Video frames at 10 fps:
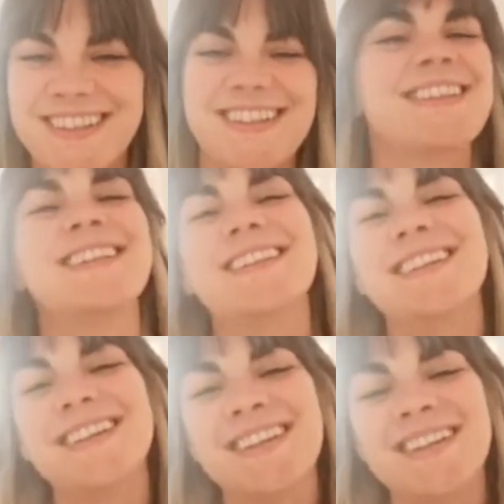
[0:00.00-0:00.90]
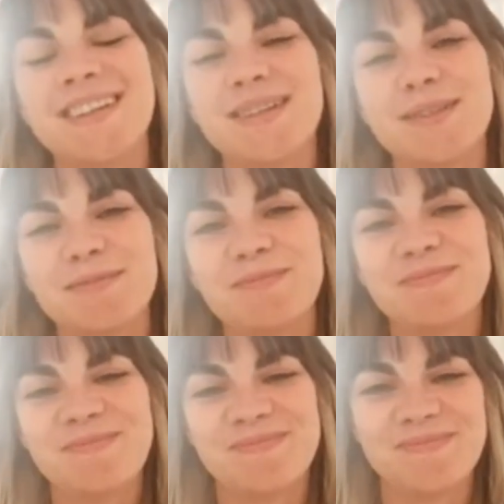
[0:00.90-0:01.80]

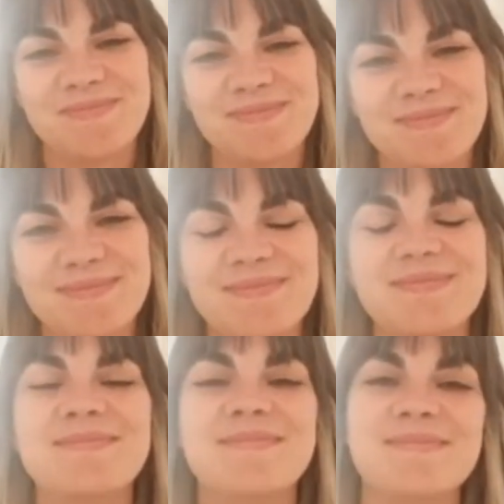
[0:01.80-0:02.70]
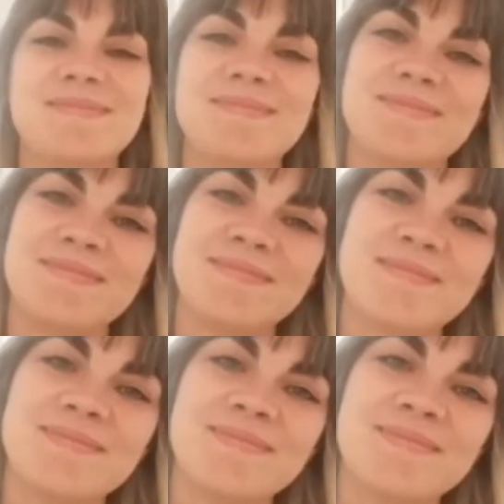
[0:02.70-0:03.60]

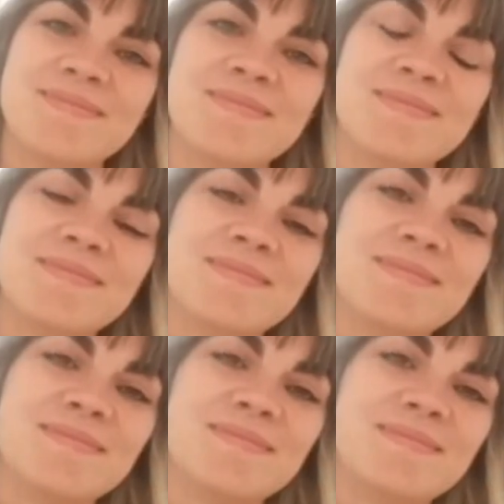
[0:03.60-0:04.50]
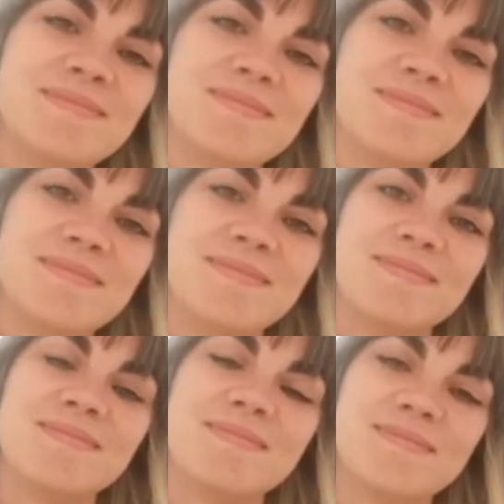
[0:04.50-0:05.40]

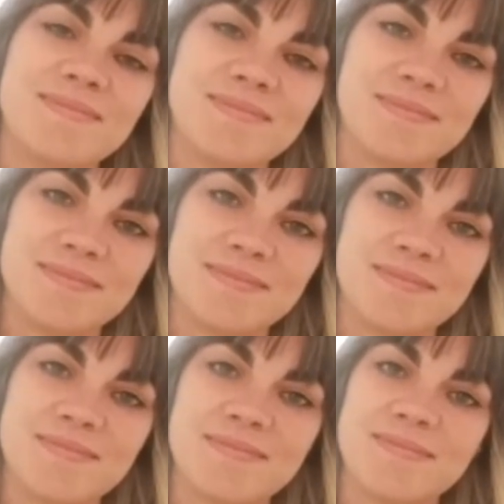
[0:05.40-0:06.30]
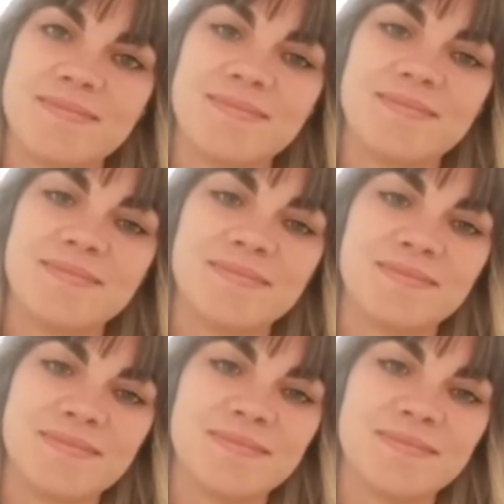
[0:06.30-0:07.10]
(not speaking)